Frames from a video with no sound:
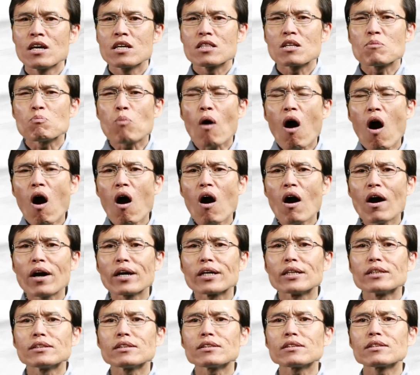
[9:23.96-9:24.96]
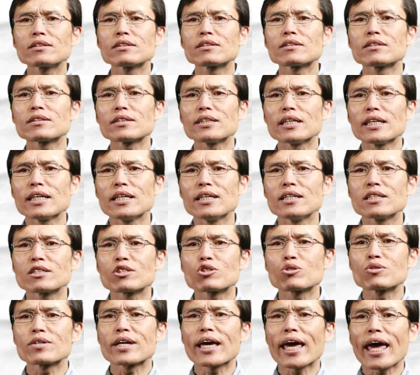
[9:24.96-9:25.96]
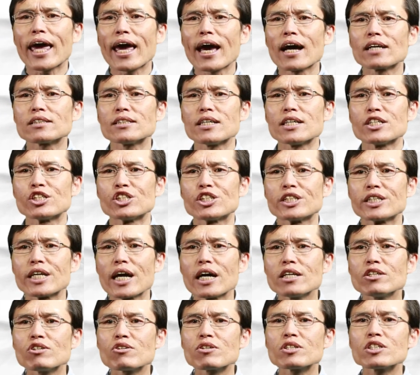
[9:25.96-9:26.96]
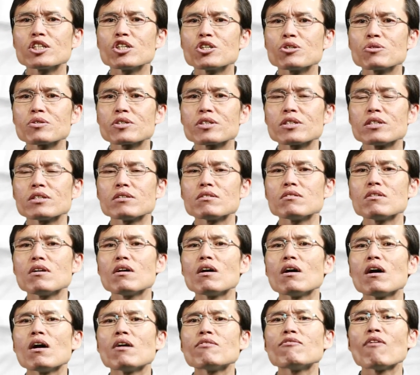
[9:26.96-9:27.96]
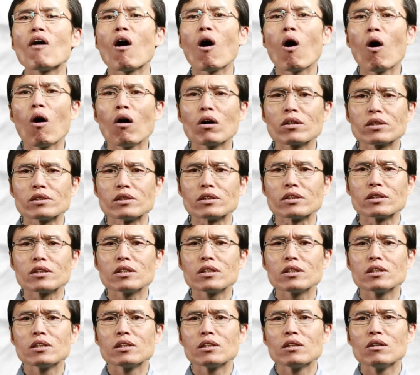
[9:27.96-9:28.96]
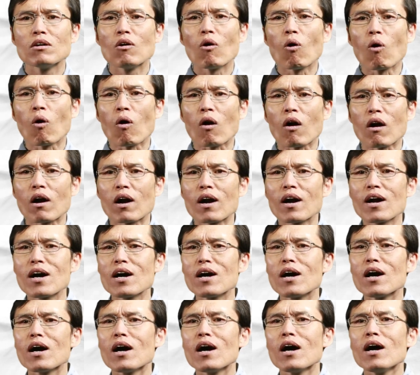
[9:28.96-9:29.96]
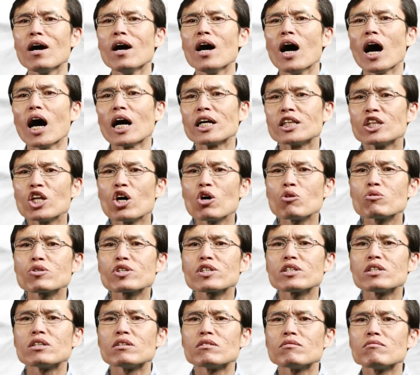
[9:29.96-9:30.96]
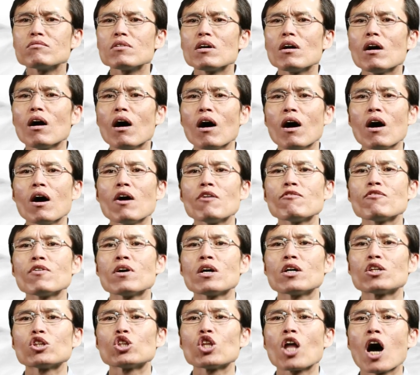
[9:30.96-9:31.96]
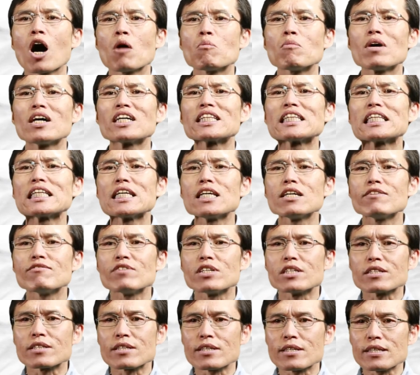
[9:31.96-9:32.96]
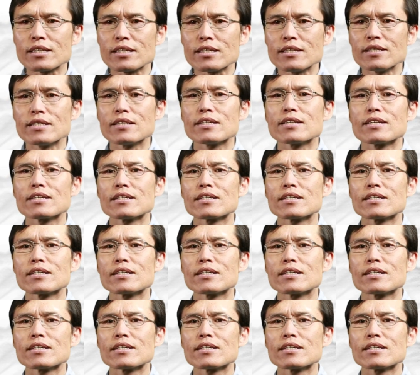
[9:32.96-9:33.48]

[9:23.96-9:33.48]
The point is to get a general notion of order or a notion of normativity.